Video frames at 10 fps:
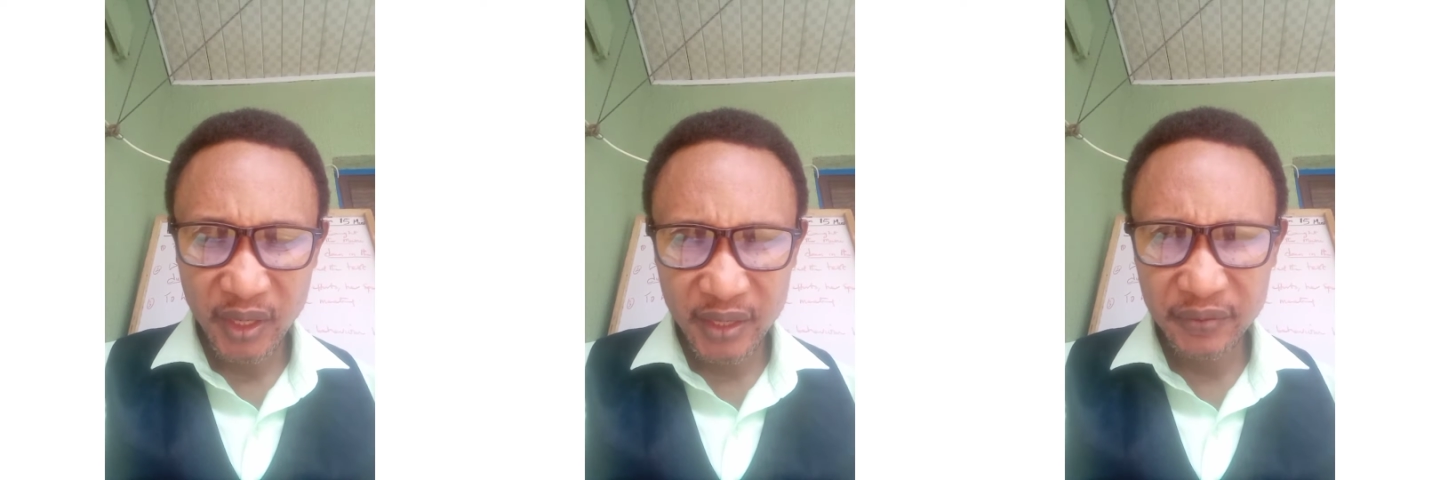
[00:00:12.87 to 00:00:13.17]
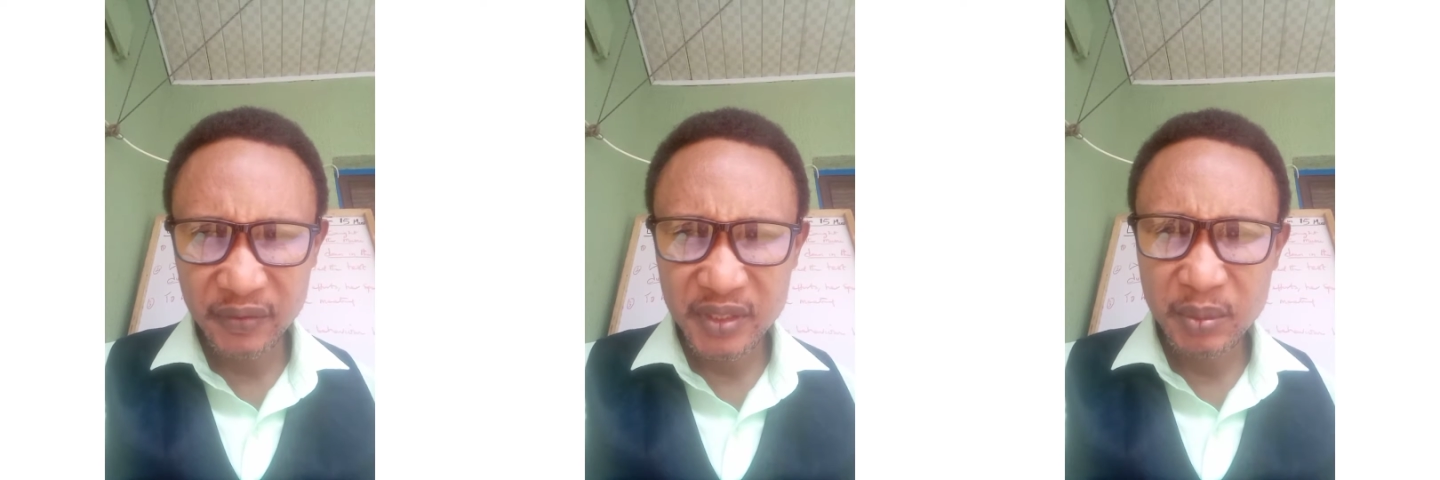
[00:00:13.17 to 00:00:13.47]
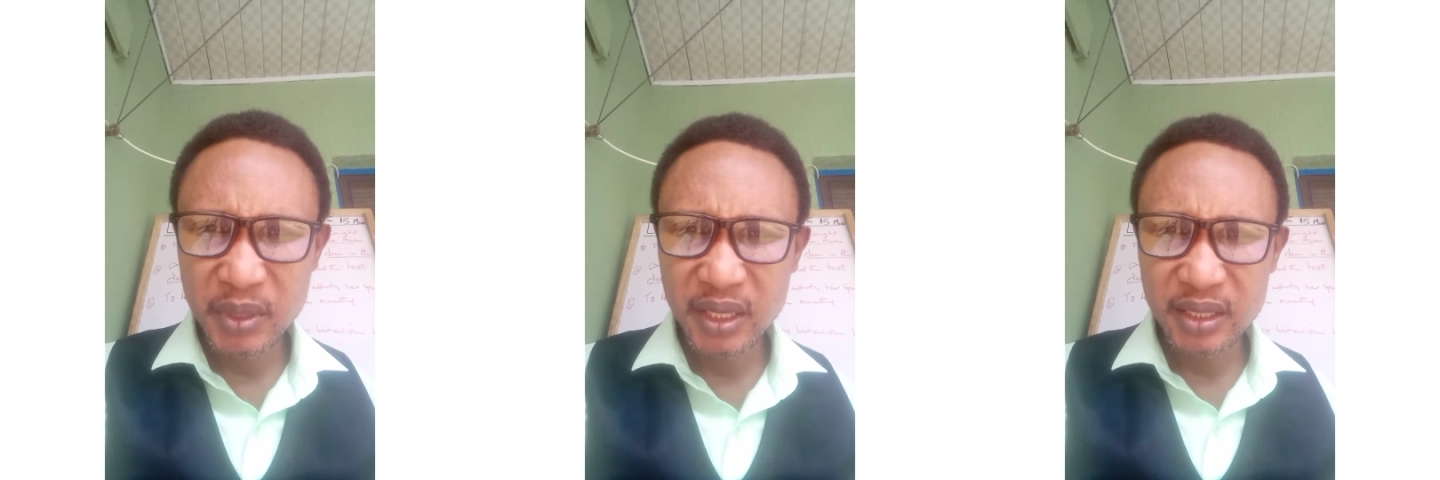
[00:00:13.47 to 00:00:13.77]
in
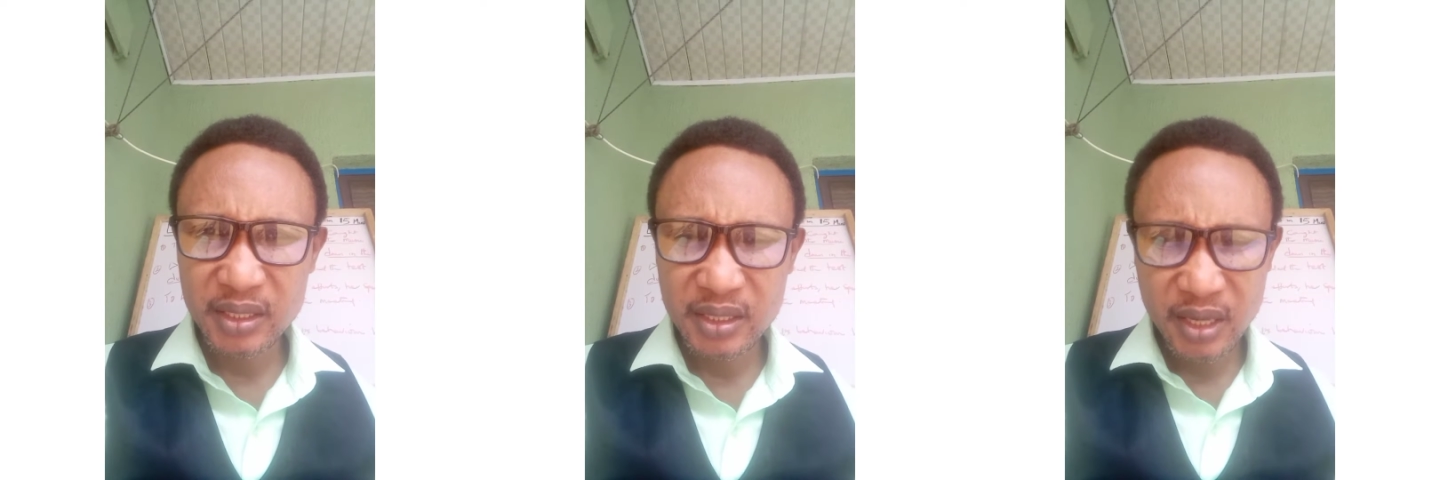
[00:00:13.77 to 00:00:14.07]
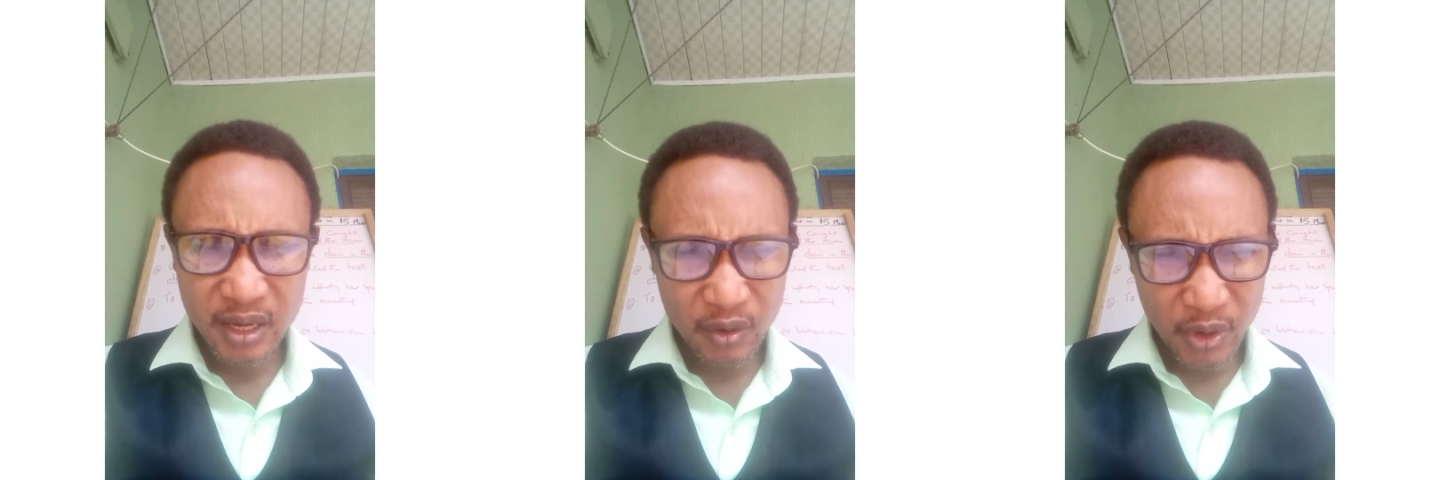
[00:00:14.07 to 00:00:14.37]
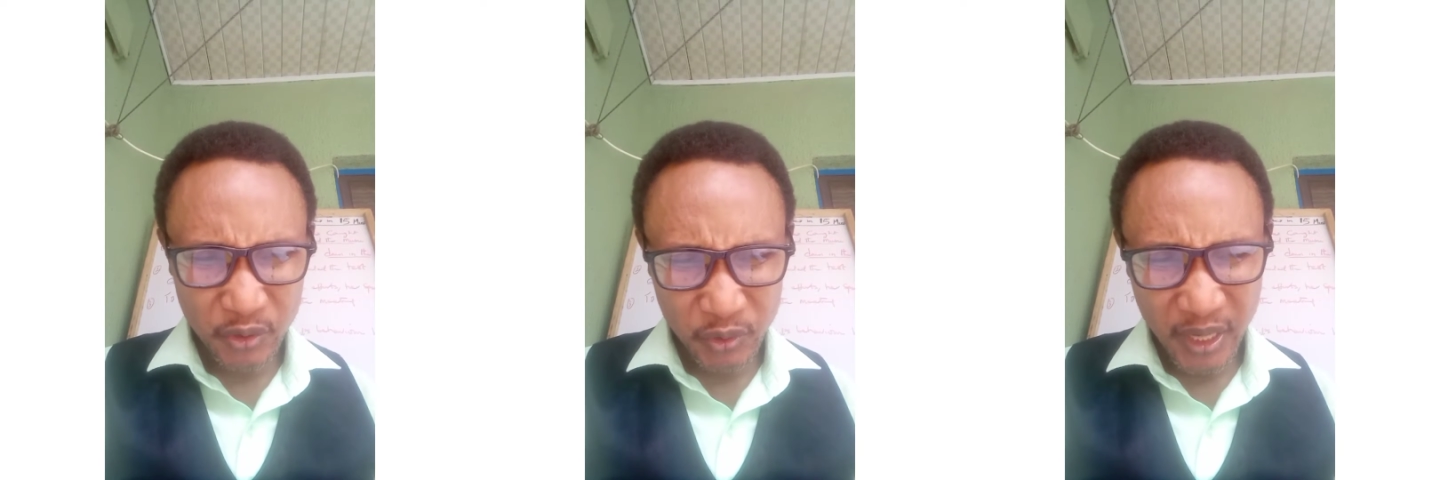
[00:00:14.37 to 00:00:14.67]
fifteen Minutes.
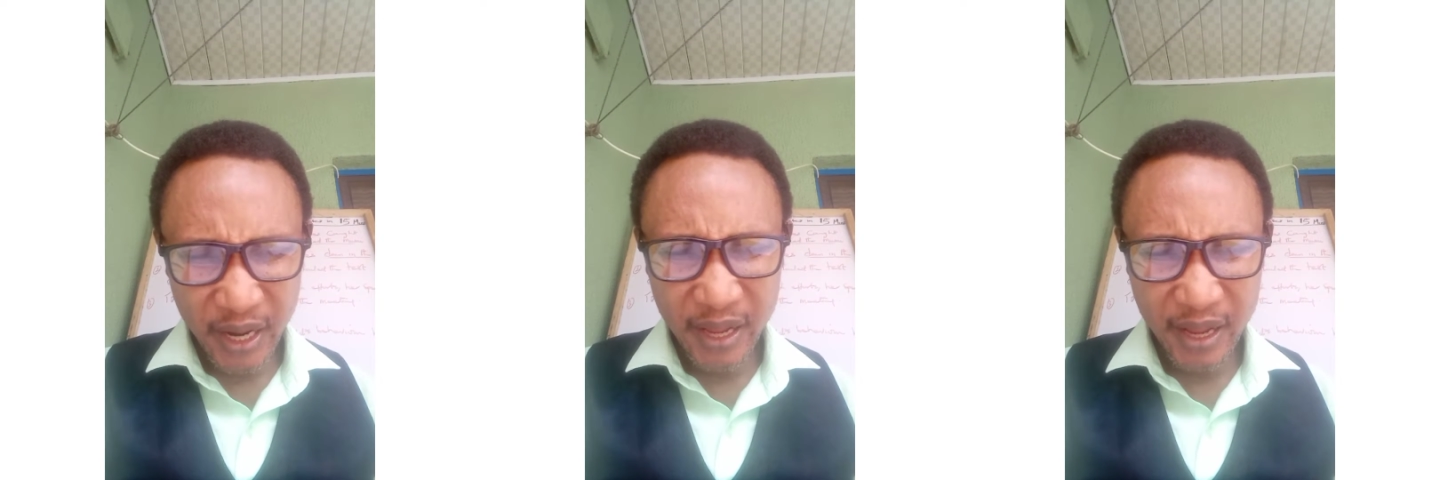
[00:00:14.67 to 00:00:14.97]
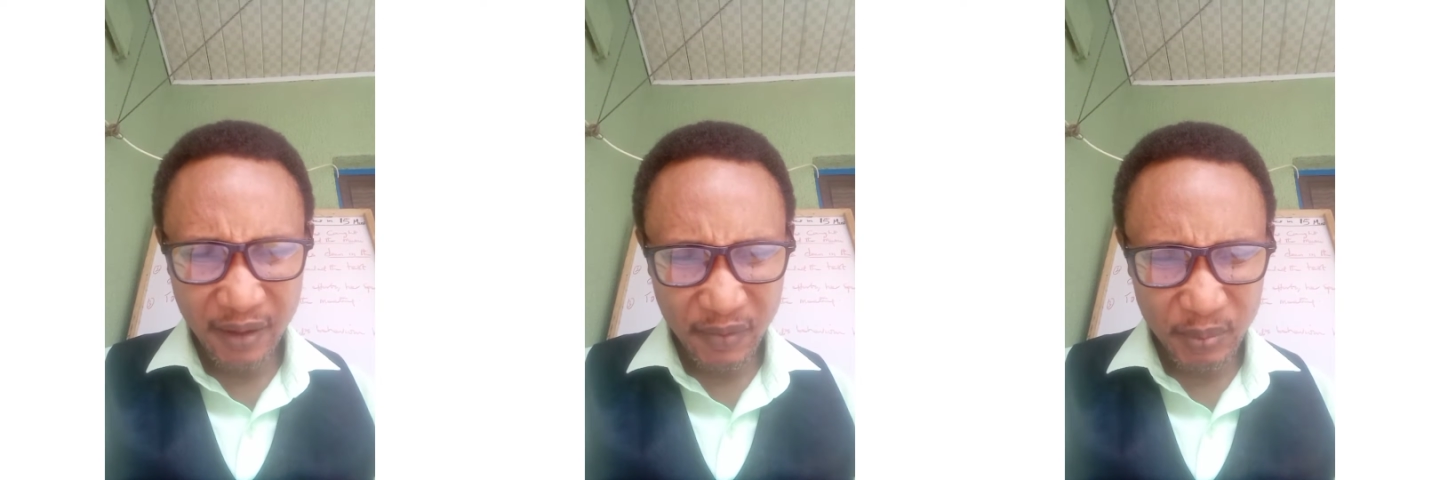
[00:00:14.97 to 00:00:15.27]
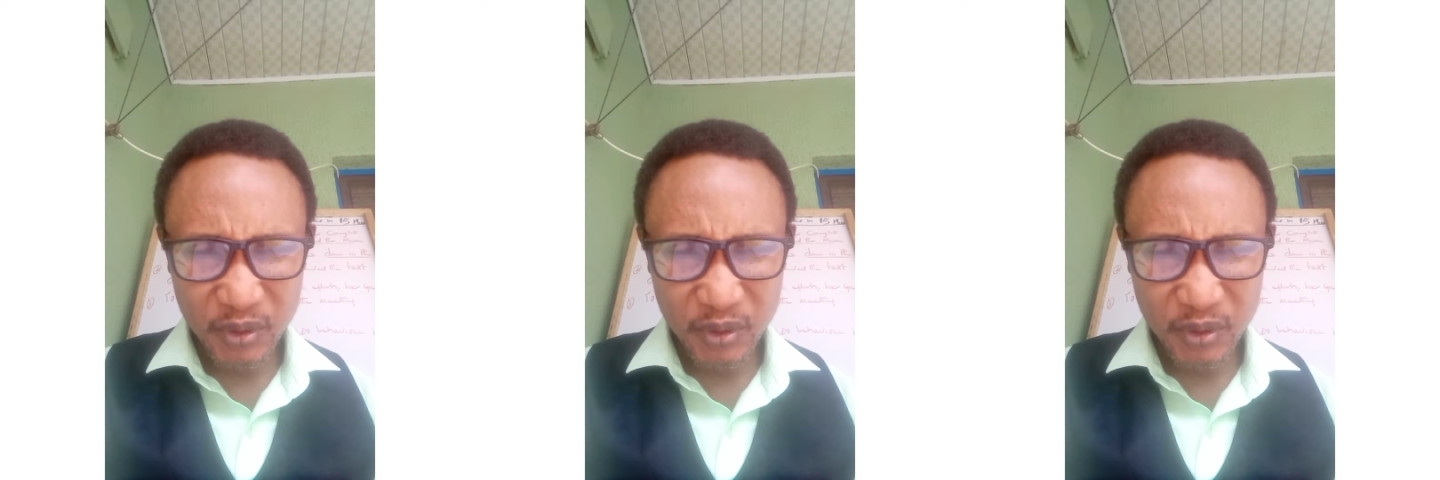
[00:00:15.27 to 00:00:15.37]
Okay, today I have uh,